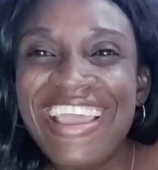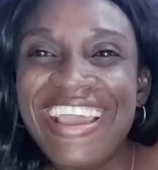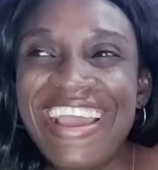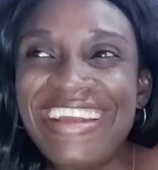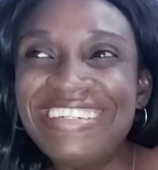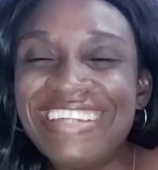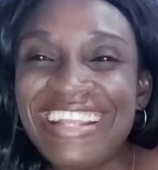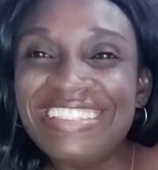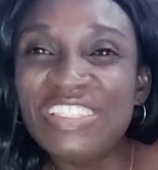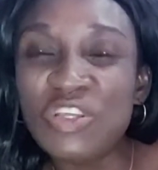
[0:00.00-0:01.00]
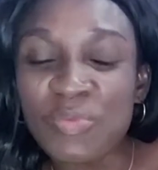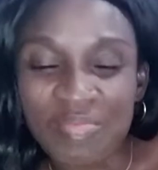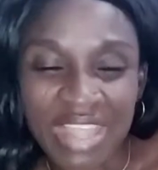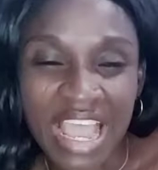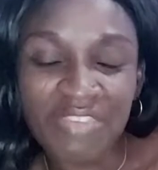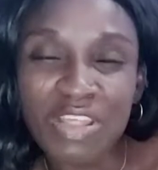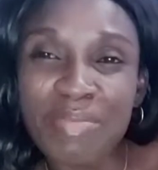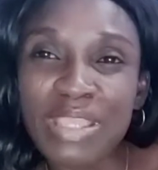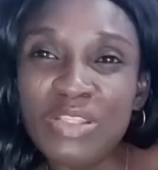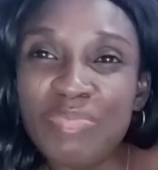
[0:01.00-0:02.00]
Alright, so after
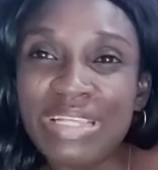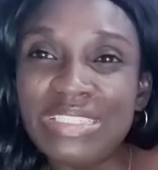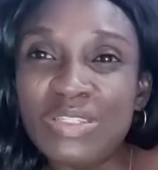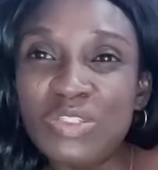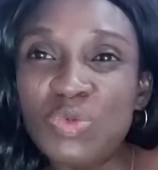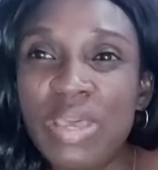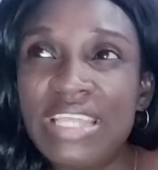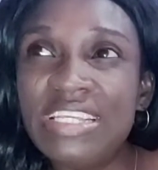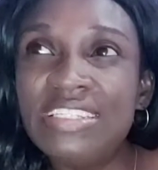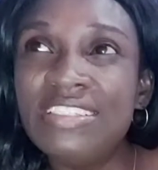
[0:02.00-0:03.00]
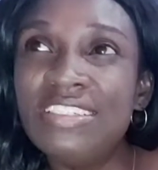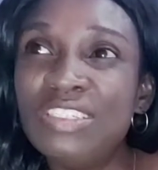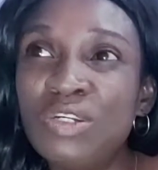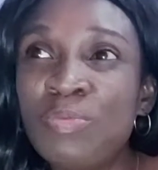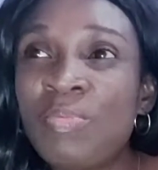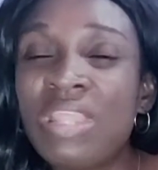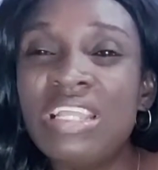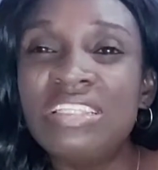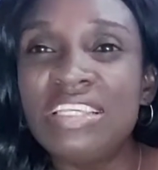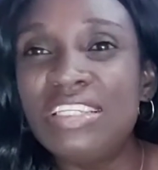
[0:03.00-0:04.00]
my youth pastor's wedding, you know,
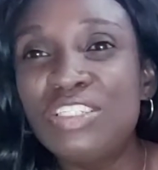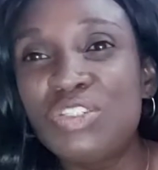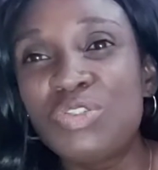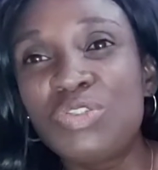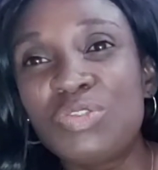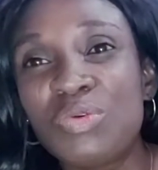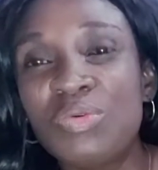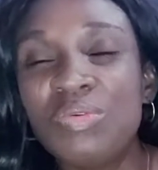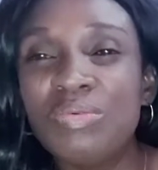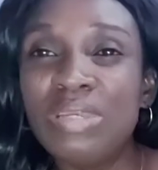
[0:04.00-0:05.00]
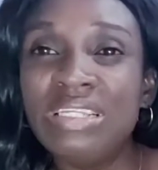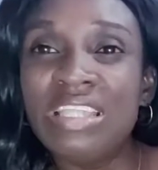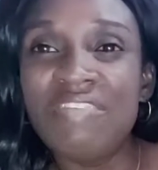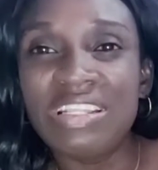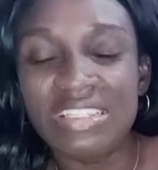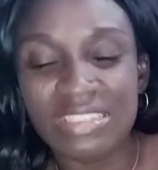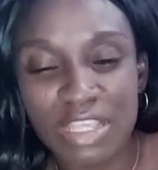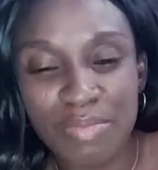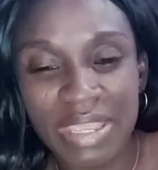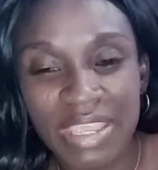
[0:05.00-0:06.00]
things were never the
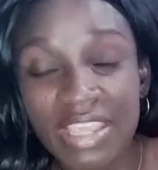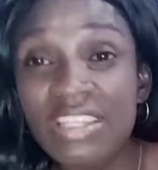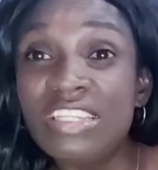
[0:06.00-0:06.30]
same again.